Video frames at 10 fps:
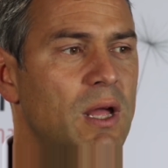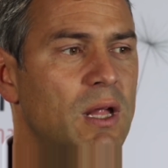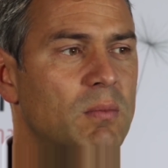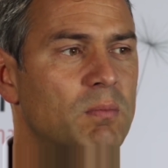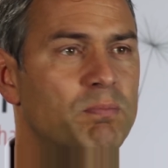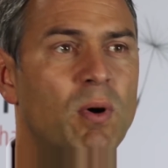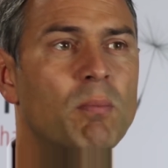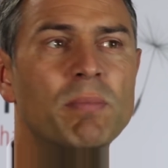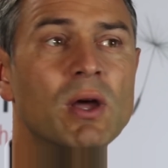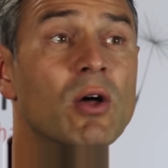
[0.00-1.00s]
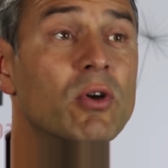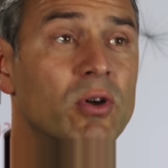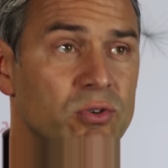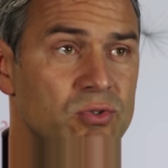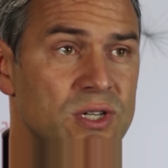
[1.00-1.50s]
in bombing other
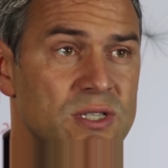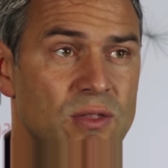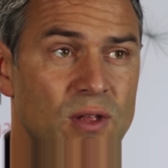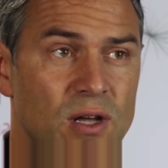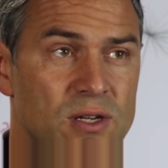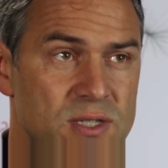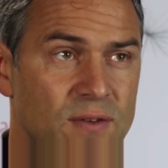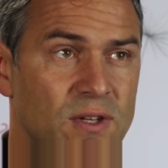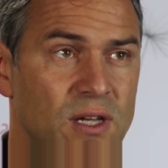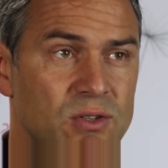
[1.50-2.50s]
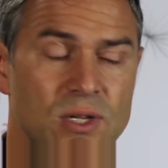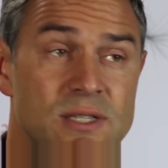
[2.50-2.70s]
countries in the last 70 years?